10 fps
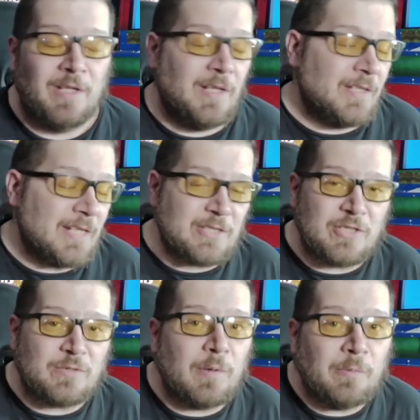That's
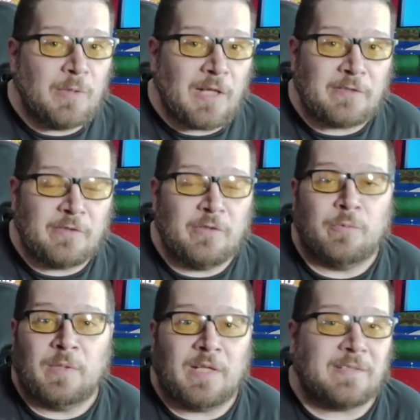just what we like to do.
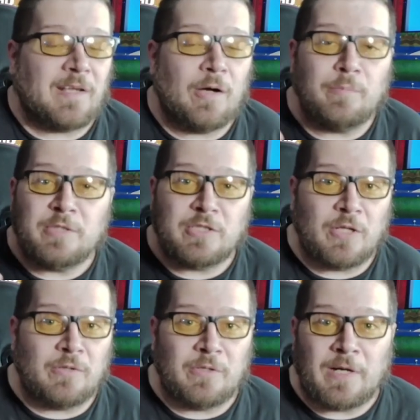We like to help each
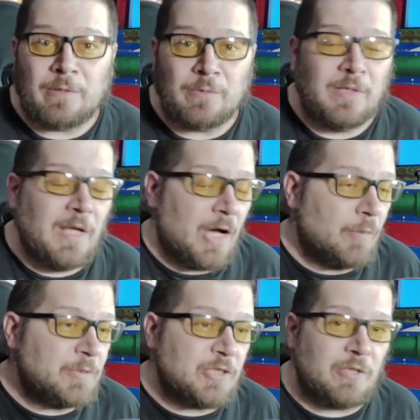other out,
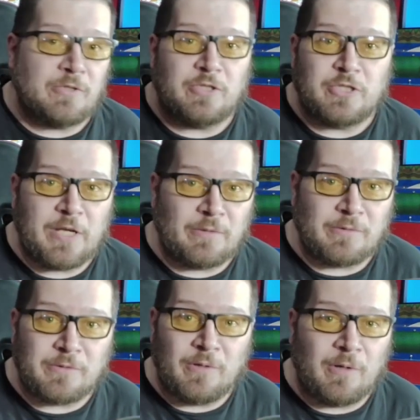help each other's
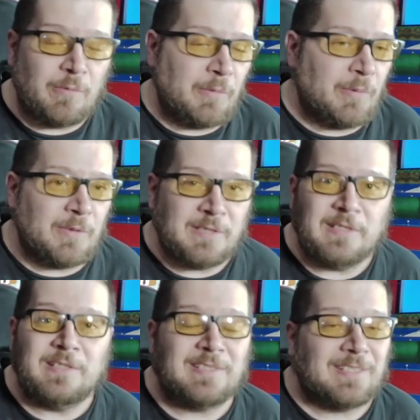channels grow. We want to see
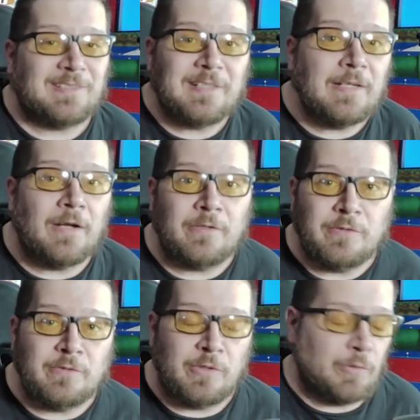you succeed on
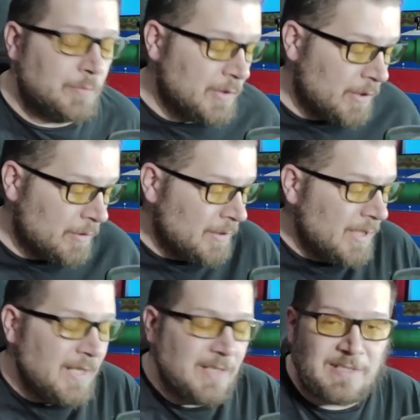YouTube. You know,
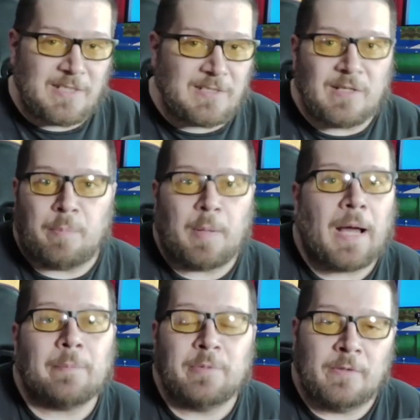this isn't a
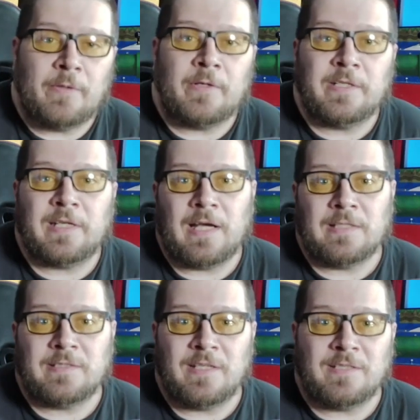popularity
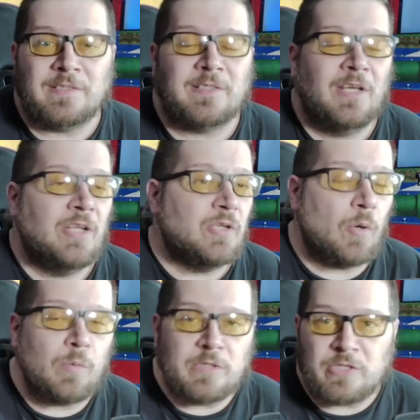contest. No
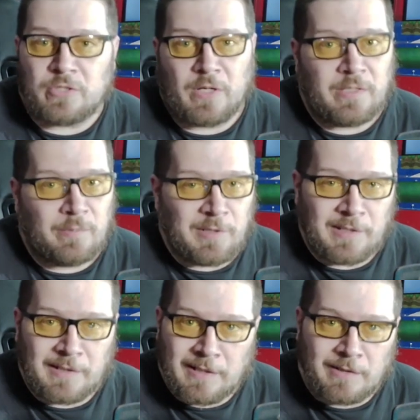one's trying to be the
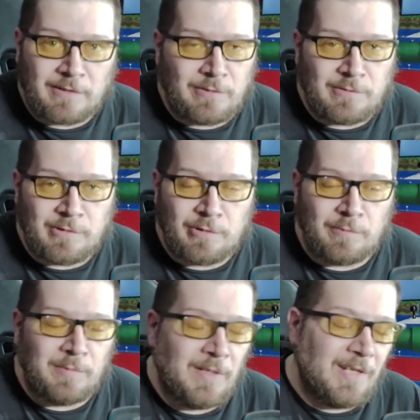king of
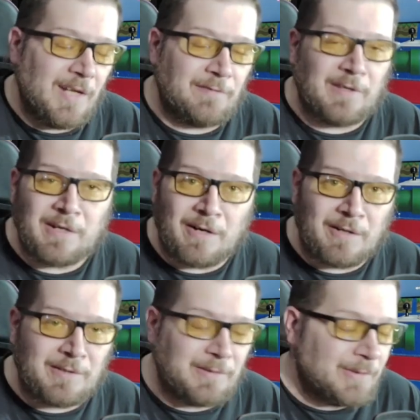YouTube. If they
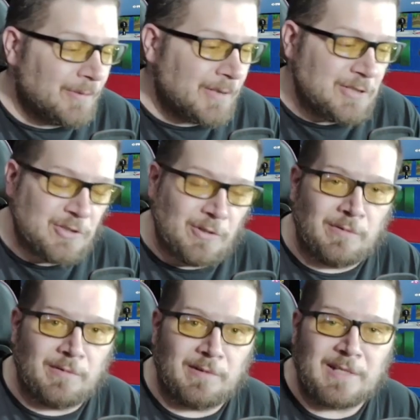are, you know, they
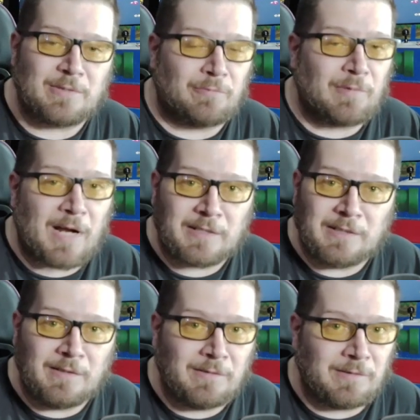shouldn't. That's a rocky
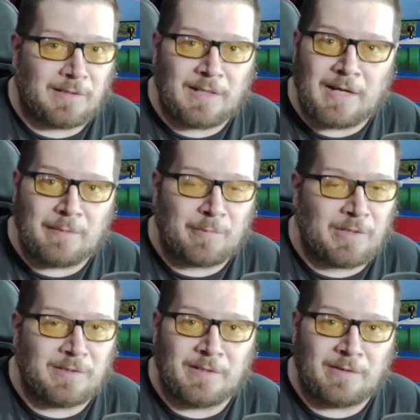hill to climb
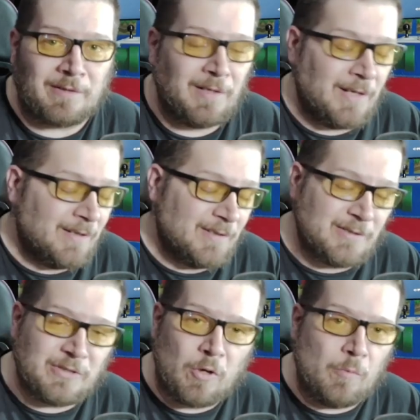right there.
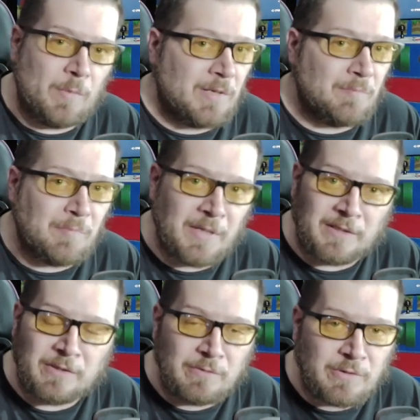There's so many big
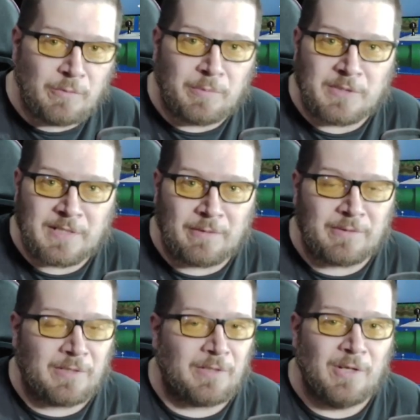YouTubers out
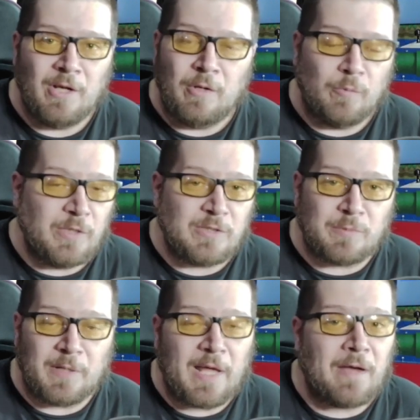there. We just
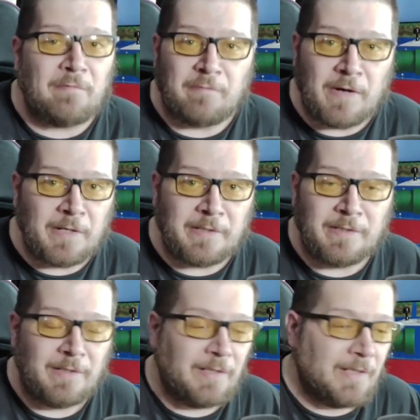want to have fun
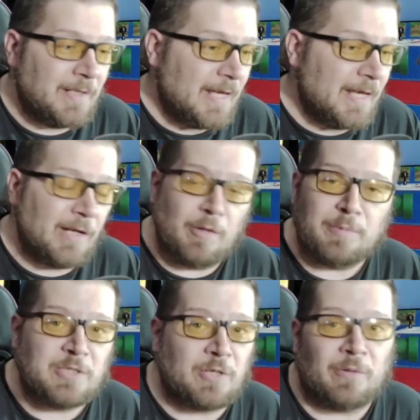and help
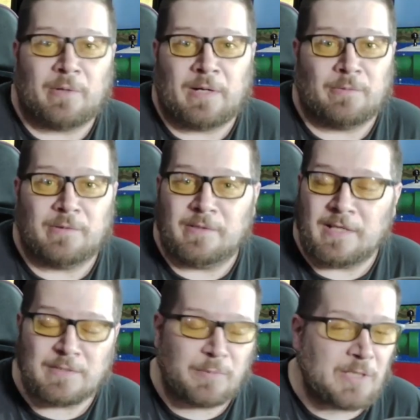each other out.
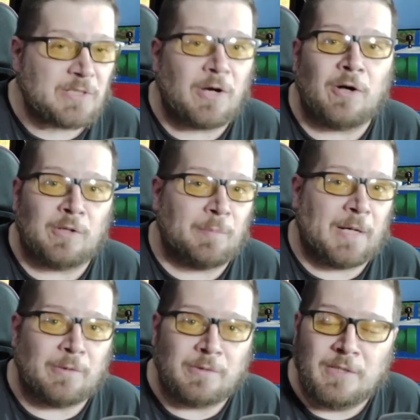That's what it's all
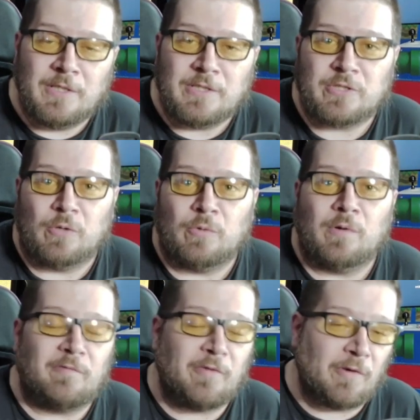about.
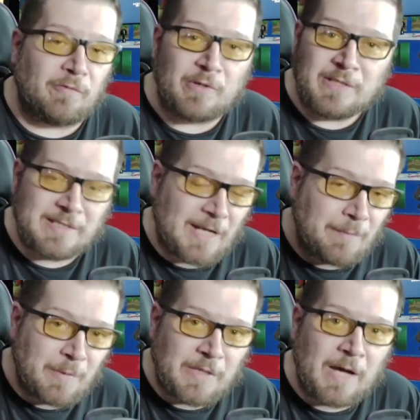So feel free to
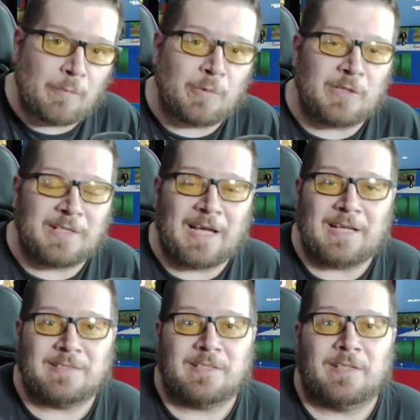type in that word
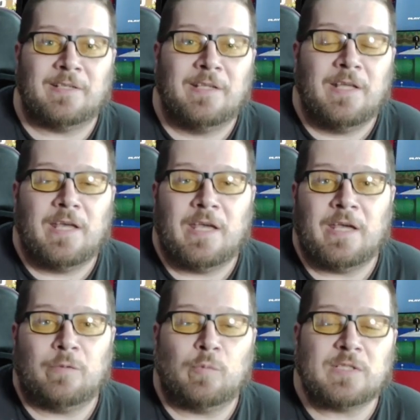content.
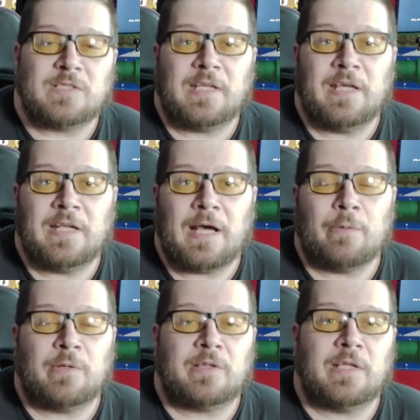And once again, I
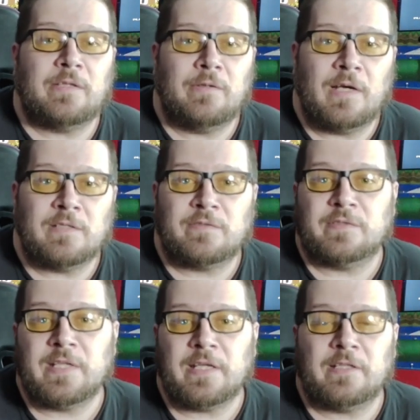want to thank you guys for
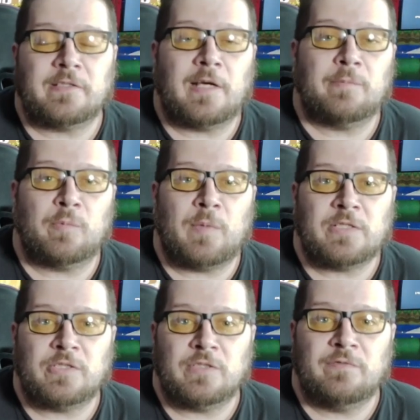taking the time to
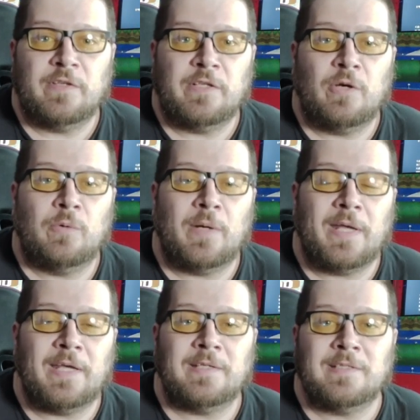watch this video.
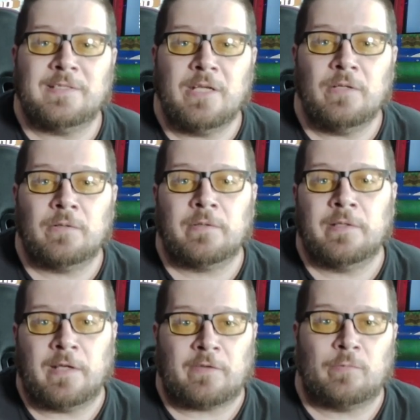And until the
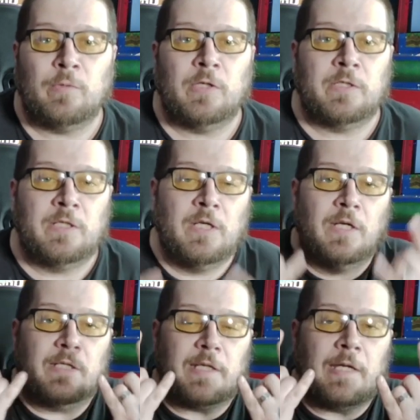next one,
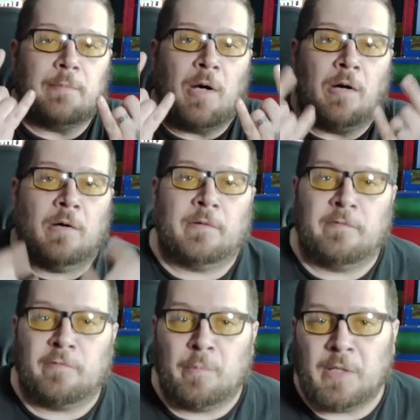game on,
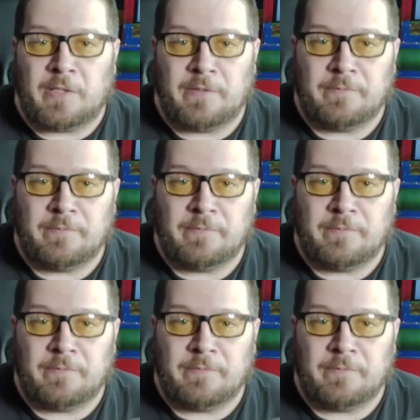everybody.